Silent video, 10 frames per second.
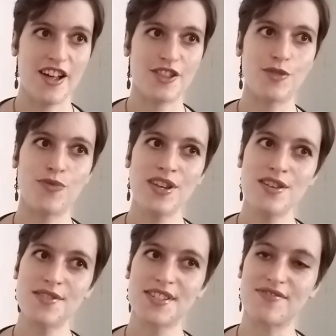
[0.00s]
The
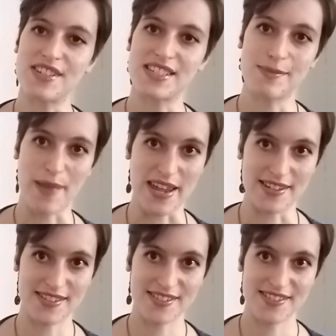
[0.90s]
reuse of this
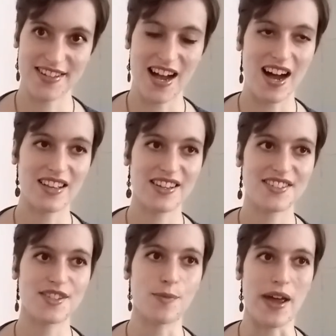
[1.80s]
space highlights
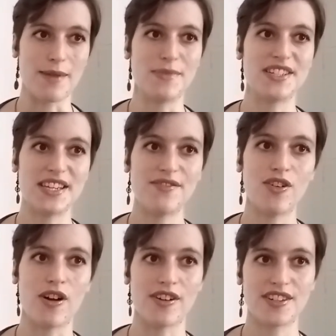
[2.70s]
the way medieval
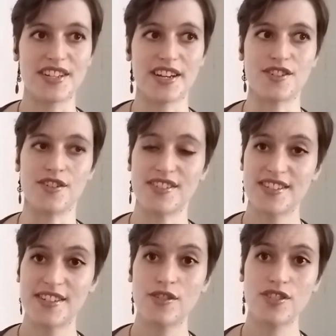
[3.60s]
architecture
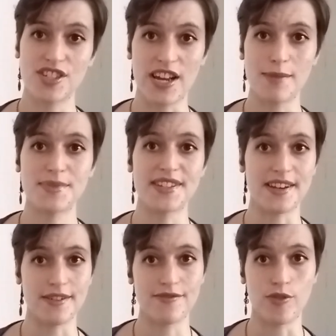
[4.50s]
still shapes and
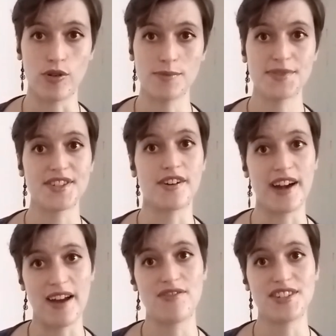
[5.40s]
informs our
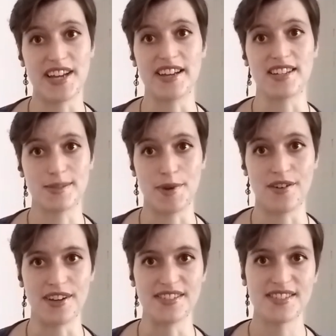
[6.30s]
everyday
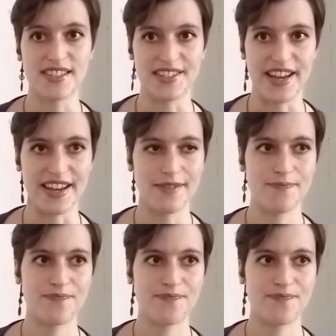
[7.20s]
experience today.